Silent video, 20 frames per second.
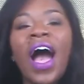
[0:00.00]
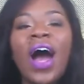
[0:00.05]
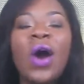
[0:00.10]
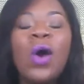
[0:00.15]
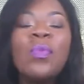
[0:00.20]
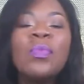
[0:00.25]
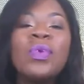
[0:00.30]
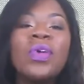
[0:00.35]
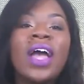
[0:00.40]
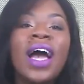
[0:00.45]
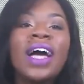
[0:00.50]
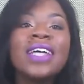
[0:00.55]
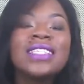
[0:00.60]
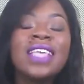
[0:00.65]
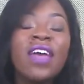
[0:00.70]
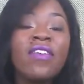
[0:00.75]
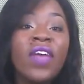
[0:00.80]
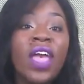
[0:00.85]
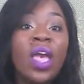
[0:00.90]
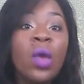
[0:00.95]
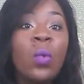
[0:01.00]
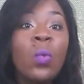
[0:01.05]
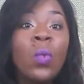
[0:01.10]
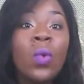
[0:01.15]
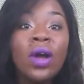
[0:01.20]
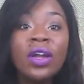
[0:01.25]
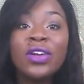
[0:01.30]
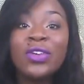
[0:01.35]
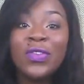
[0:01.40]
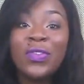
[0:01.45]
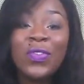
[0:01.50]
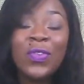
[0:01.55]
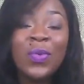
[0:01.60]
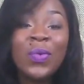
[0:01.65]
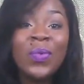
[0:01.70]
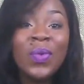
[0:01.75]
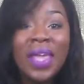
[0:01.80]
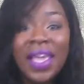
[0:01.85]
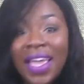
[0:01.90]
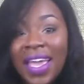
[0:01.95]
I hope you guys have a
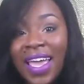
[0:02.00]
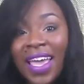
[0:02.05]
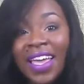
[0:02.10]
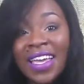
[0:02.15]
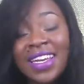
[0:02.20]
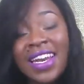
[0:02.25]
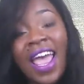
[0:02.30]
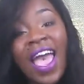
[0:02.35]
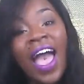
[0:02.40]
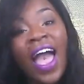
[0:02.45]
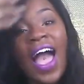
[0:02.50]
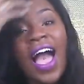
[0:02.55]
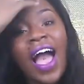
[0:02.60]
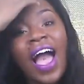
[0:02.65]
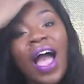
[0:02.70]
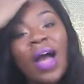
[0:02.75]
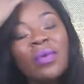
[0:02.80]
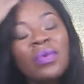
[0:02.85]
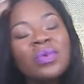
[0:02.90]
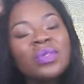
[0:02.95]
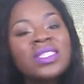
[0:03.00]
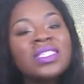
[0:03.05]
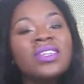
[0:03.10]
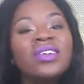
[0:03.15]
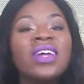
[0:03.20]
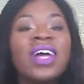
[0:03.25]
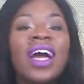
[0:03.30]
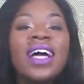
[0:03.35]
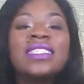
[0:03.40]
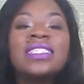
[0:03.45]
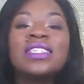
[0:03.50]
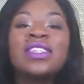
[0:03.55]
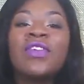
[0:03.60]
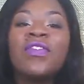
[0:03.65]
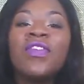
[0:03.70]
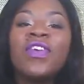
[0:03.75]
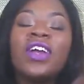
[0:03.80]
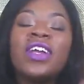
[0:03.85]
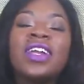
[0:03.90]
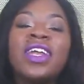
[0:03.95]
wonderful weekend. I will see you guys in the
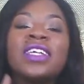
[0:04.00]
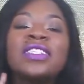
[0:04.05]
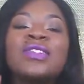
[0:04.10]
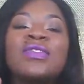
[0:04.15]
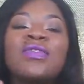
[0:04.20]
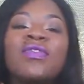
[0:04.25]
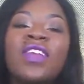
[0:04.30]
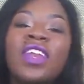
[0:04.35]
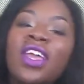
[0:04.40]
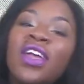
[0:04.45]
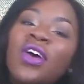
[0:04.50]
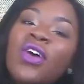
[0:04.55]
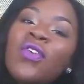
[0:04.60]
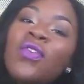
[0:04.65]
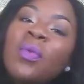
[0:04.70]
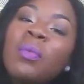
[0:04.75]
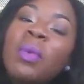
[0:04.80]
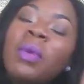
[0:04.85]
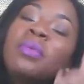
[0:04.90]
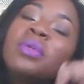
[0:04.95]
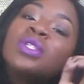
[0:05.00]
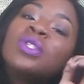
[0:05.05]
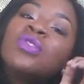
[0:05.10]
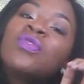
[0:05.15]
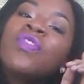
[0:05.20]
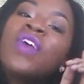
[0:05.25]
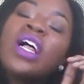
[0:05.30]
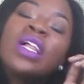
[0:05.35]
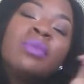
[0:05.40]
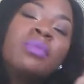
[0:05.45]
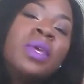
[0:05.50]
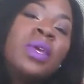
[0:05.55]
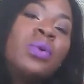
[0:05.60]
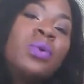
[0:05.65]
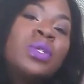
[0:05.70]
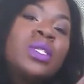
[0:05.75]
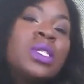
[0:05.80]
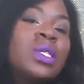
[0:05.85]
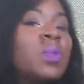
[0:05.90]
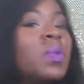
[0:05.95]
very next video. Remember to follow me
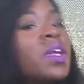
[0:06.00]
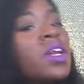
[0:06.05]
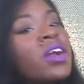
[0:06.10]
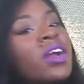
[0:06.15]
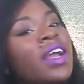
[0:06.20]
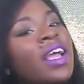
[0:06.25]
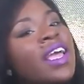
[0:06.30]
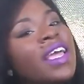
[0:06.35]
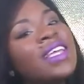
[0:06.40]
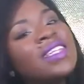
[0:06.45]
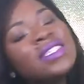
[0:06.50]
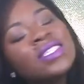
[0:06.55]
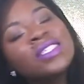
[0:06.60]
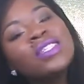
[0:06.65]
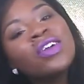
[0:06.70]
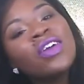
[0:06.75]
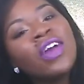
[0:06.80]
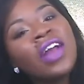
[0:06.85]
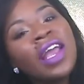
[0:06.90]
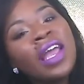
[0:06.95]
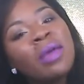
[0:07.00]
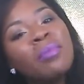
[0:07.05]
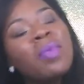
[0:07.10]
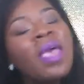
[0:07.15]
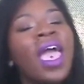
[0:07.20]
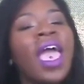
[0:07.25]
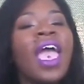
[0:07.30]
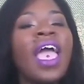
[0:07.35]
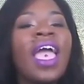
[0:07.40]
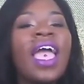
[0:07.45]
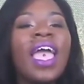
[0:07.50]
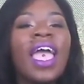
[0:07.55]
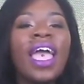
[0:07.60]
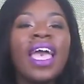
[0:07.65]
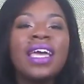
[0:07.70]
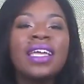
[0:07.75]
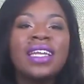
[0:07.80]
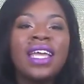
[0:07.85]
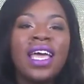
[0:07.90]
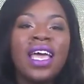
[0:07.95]
on Twitter, Instagram,
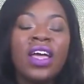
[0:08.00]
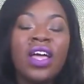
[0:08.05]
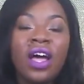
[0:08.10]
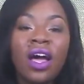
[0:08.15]
and